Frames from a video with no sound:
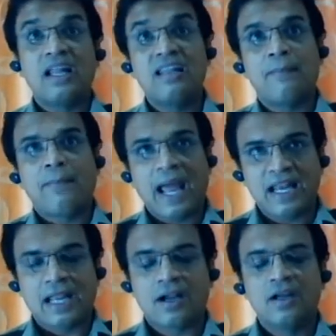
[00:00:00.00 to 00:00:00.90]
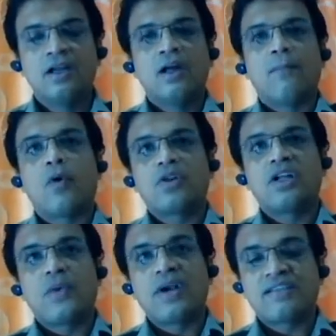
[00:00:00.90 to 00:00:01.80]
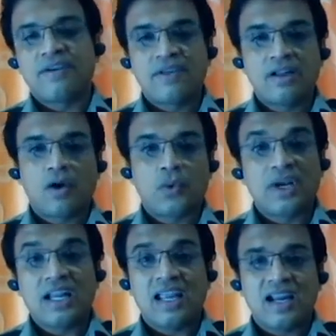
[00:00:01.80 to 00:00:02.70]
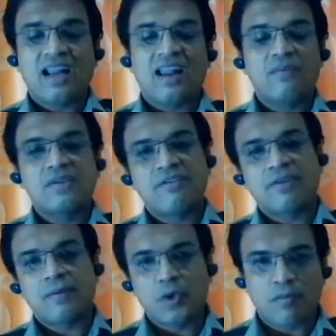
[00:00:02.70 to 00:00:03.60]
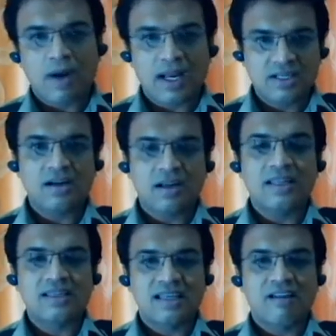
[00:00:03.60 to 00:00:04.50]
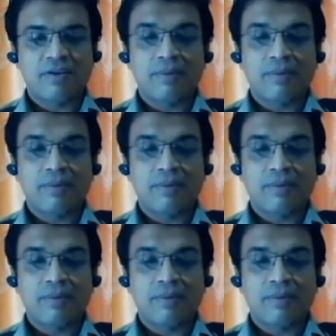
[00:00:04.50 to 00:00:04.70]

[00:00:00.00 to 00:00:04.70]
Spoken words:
And in the panic, more than 27 or 28 animals have come to my shelter itself.